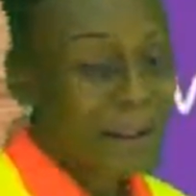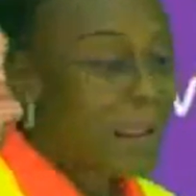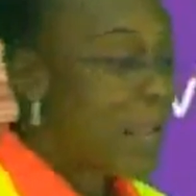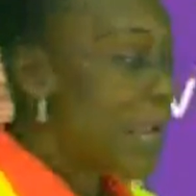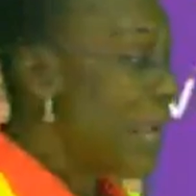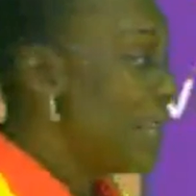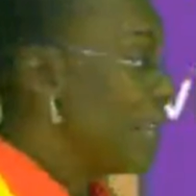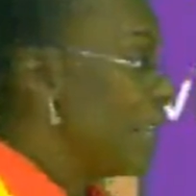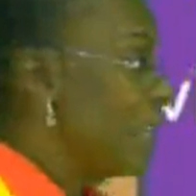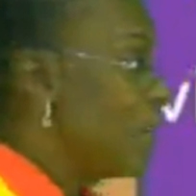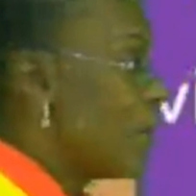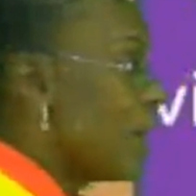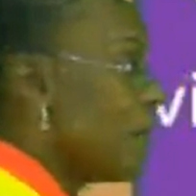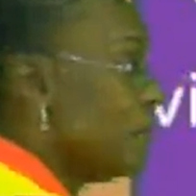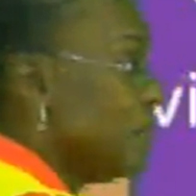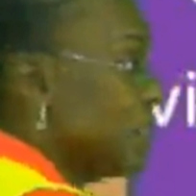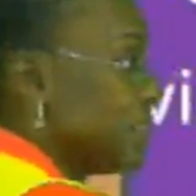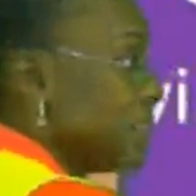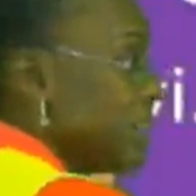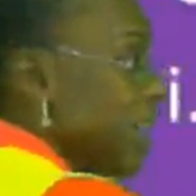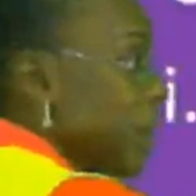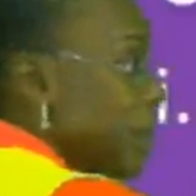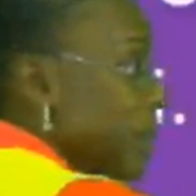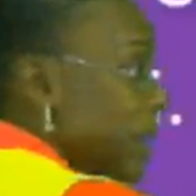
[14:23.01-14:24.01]
And then you have the
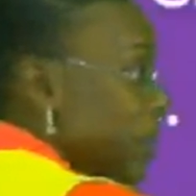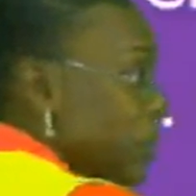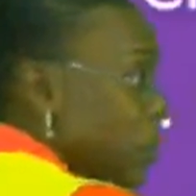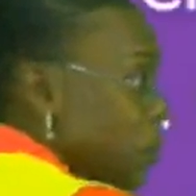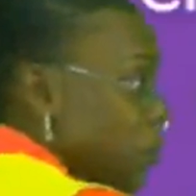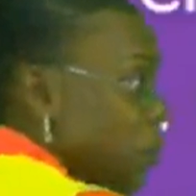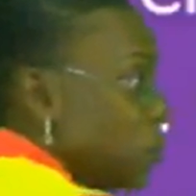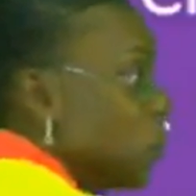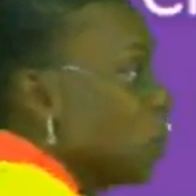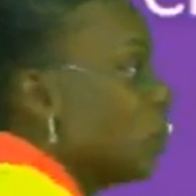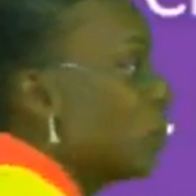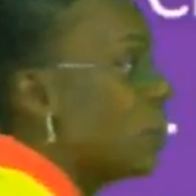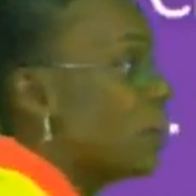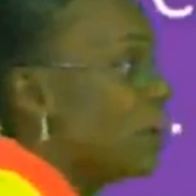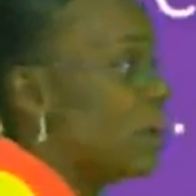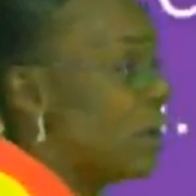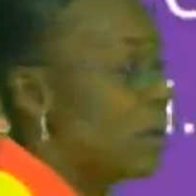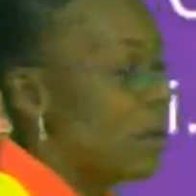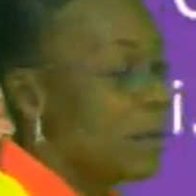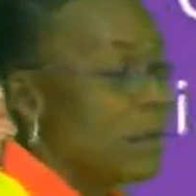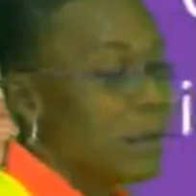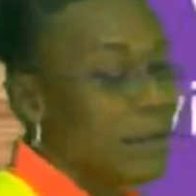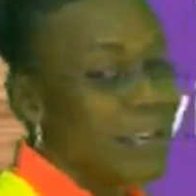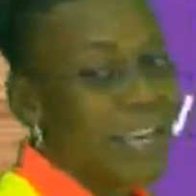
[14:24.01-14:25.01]
Trypanosome
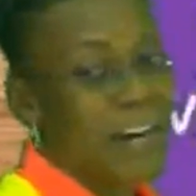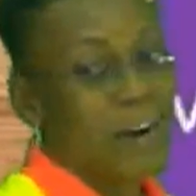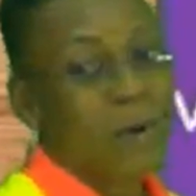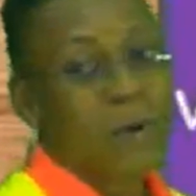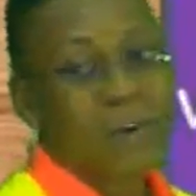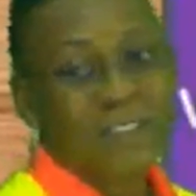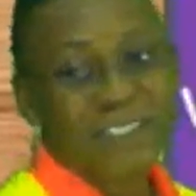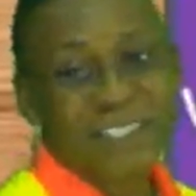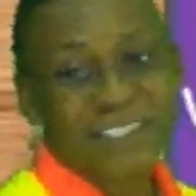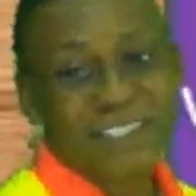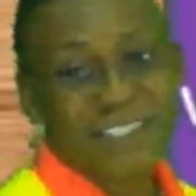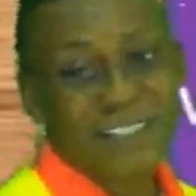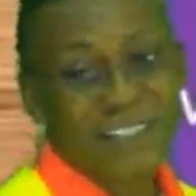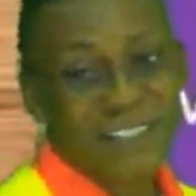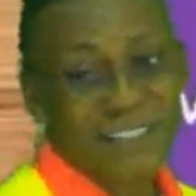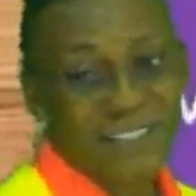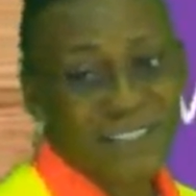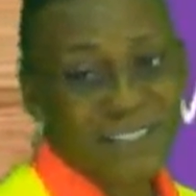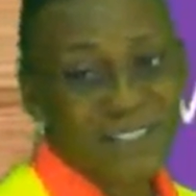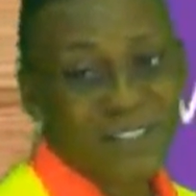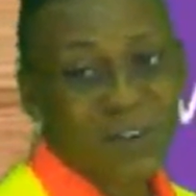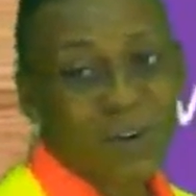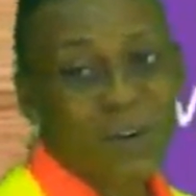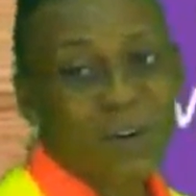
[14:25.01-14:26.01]
that causes a
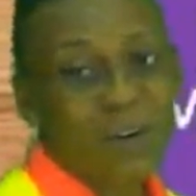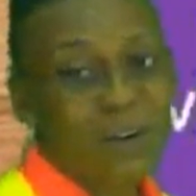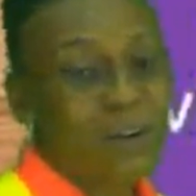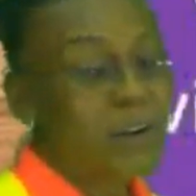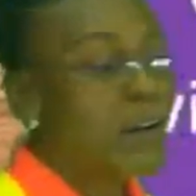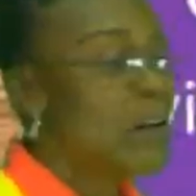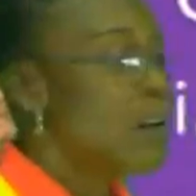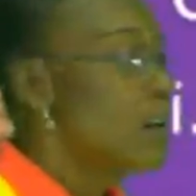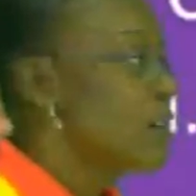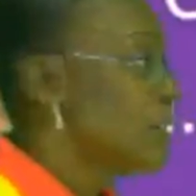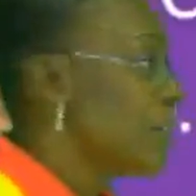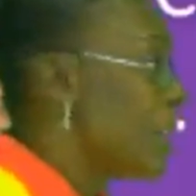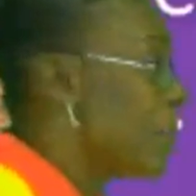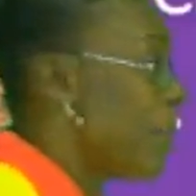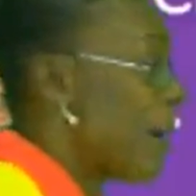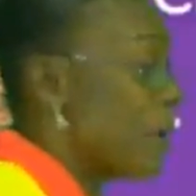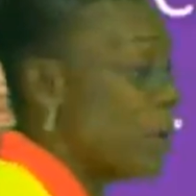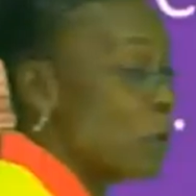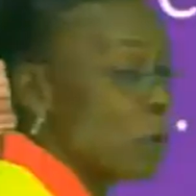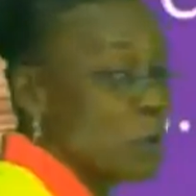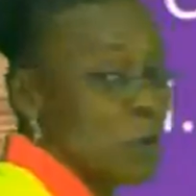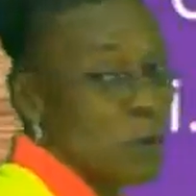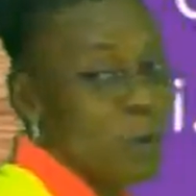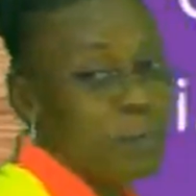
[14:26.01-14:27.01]
disease called
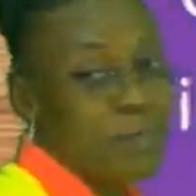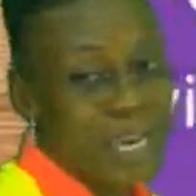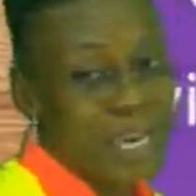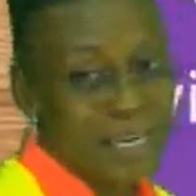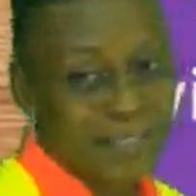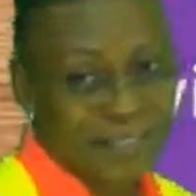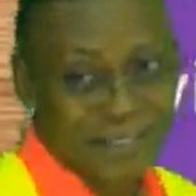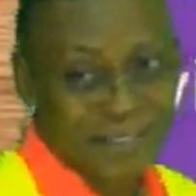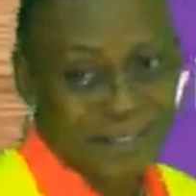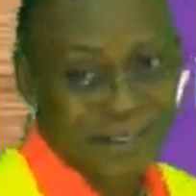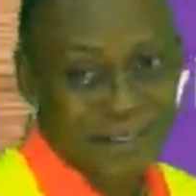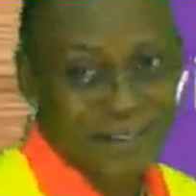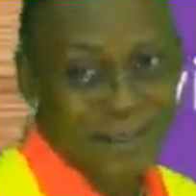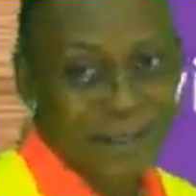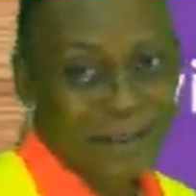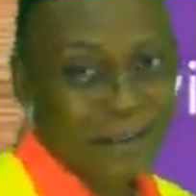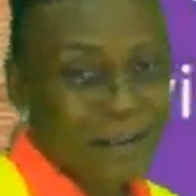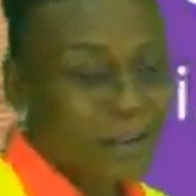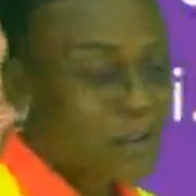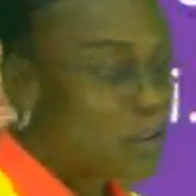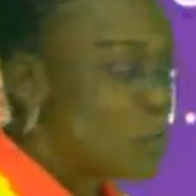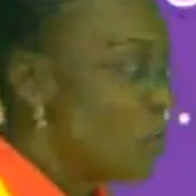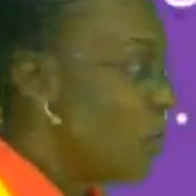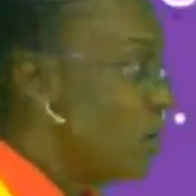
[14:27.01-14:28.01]
trypanosomiasis.
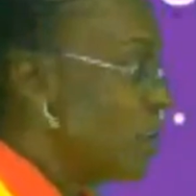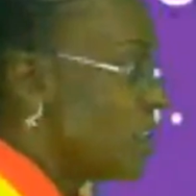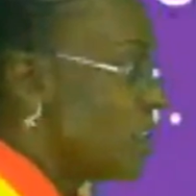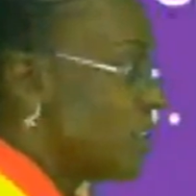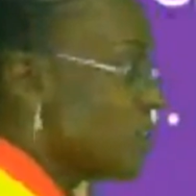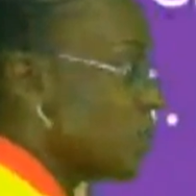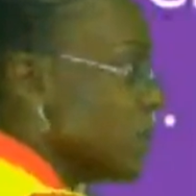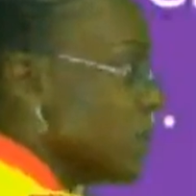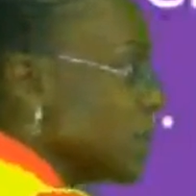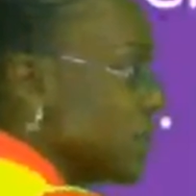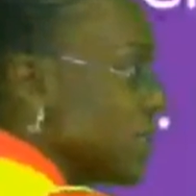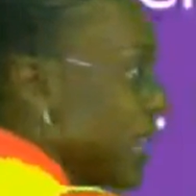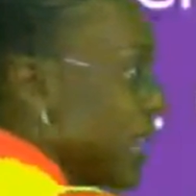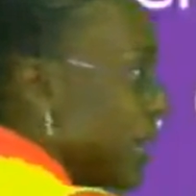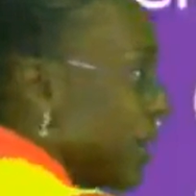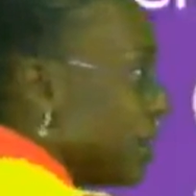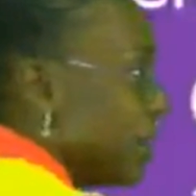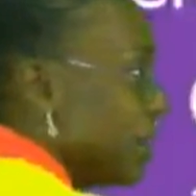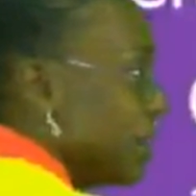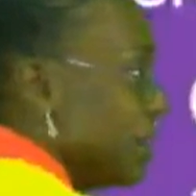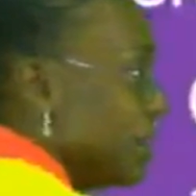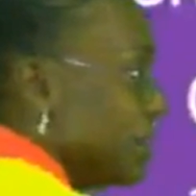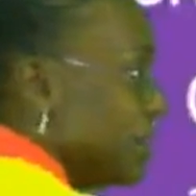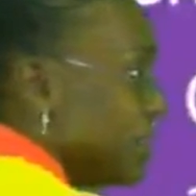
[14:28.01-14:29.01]
So all these ones are
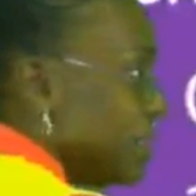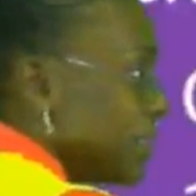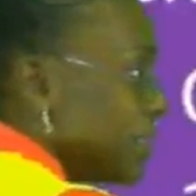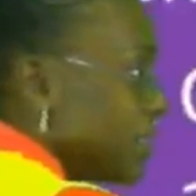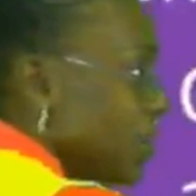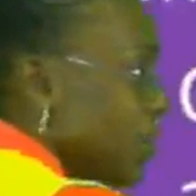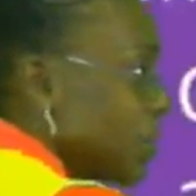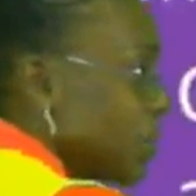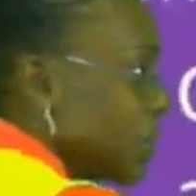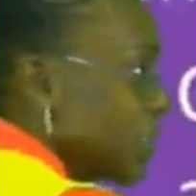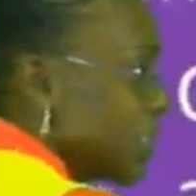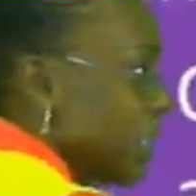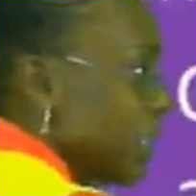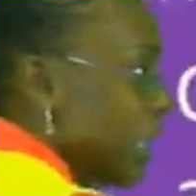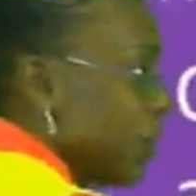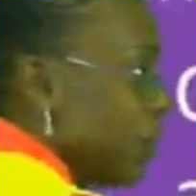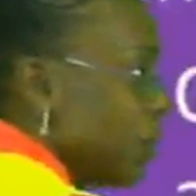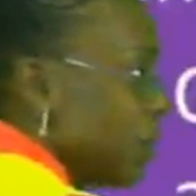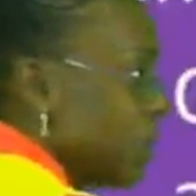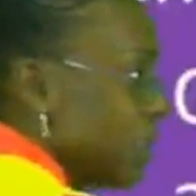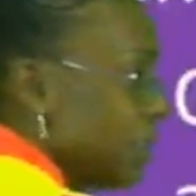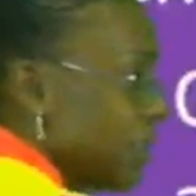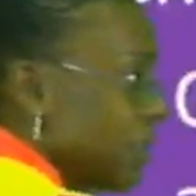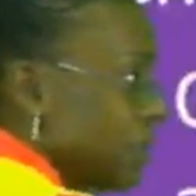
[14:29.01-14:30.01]
disease-causing
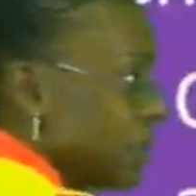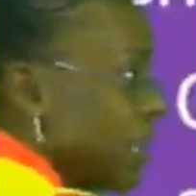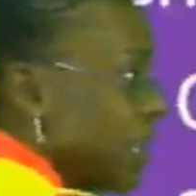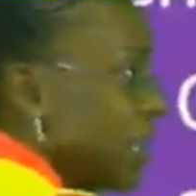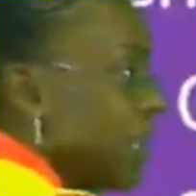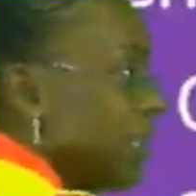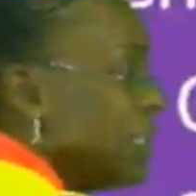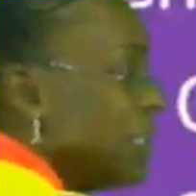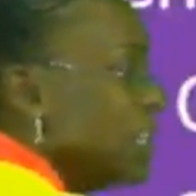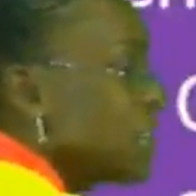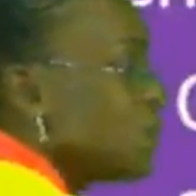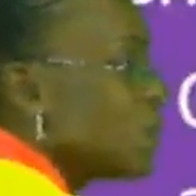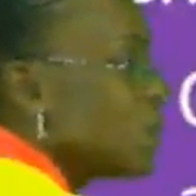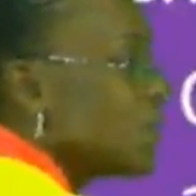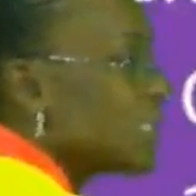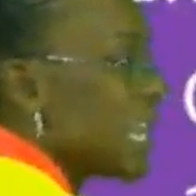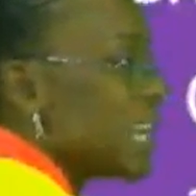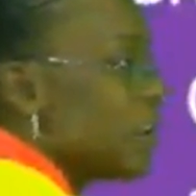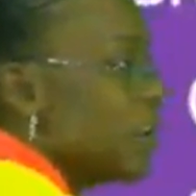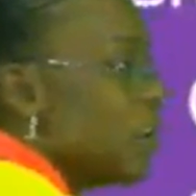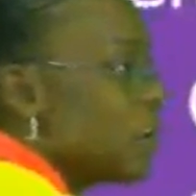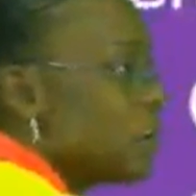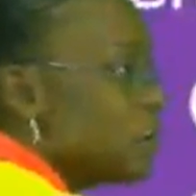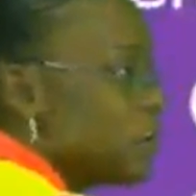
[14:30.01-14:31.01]
organisms. These ones
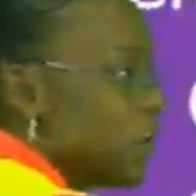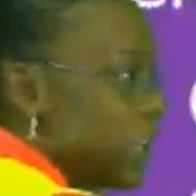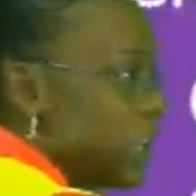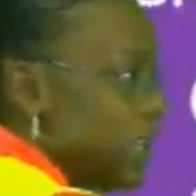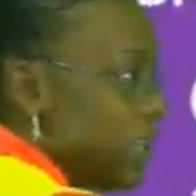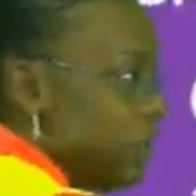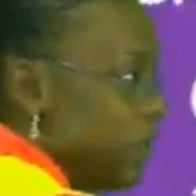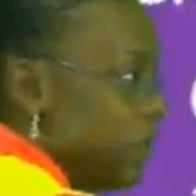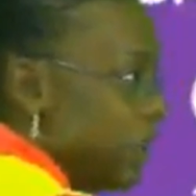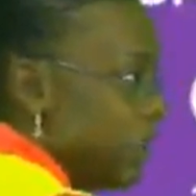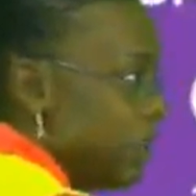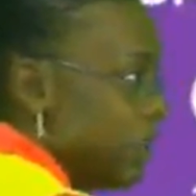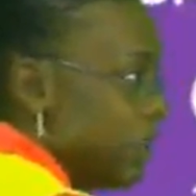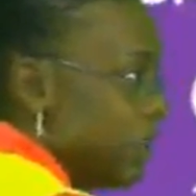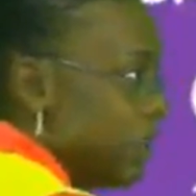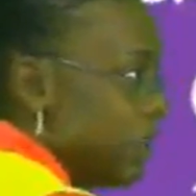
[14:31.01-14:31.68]
are not free-living.